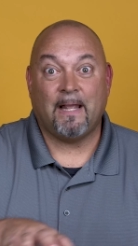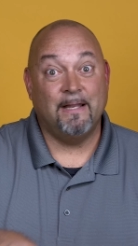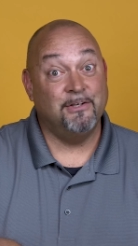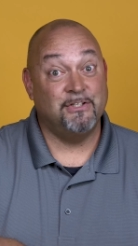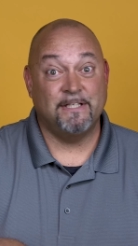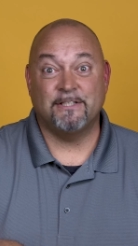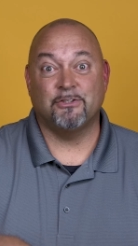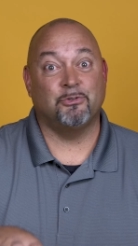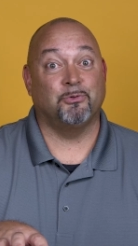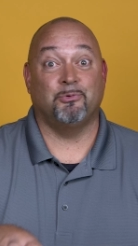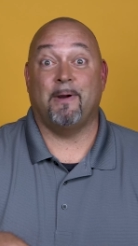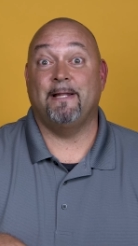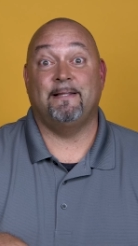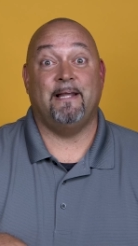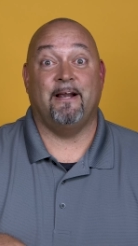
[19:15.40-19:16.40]
And Jesus was
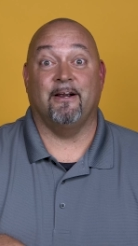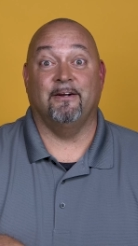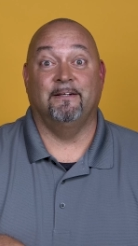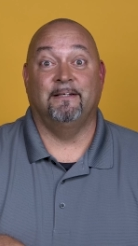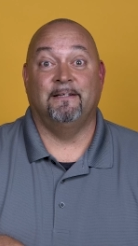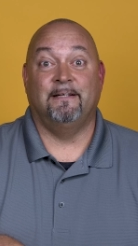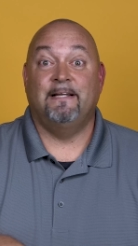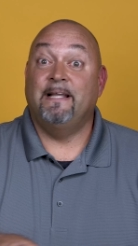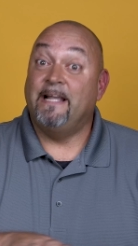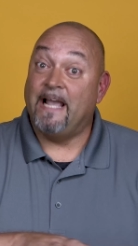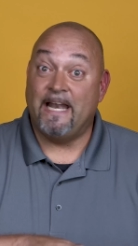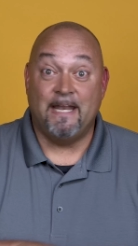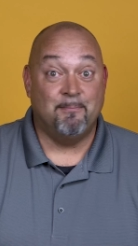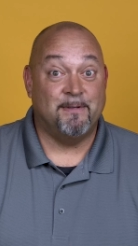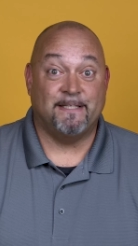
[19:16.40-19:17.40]
right there.
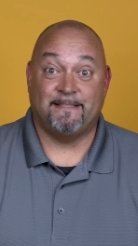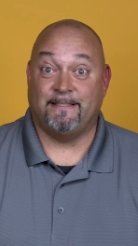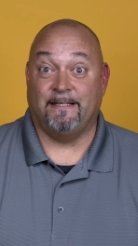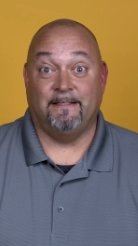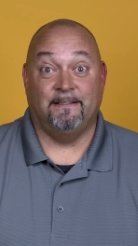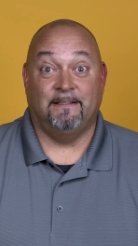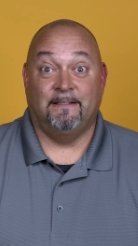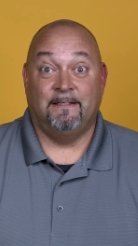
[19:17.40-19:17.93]
And they missed it.